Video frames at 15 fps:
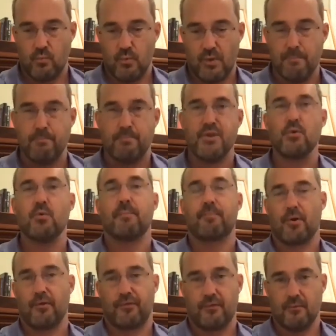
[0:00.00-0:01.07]
imbue a
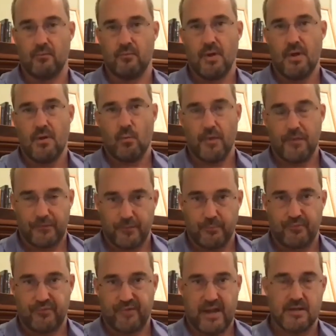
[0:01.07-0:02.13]
person with
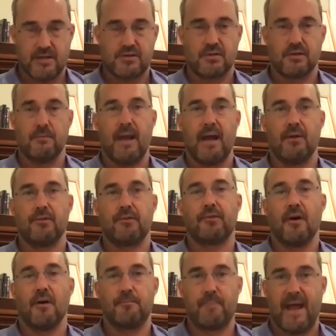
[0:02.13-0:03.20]
substantial amounts
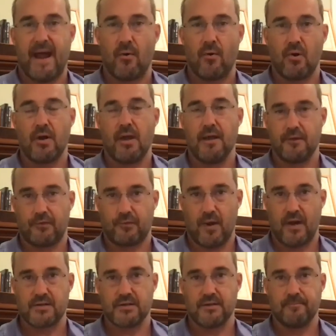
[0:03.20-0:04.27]
of power and
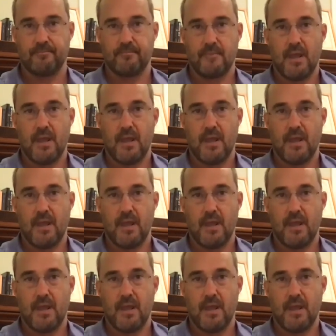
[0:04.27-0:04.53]
discretion,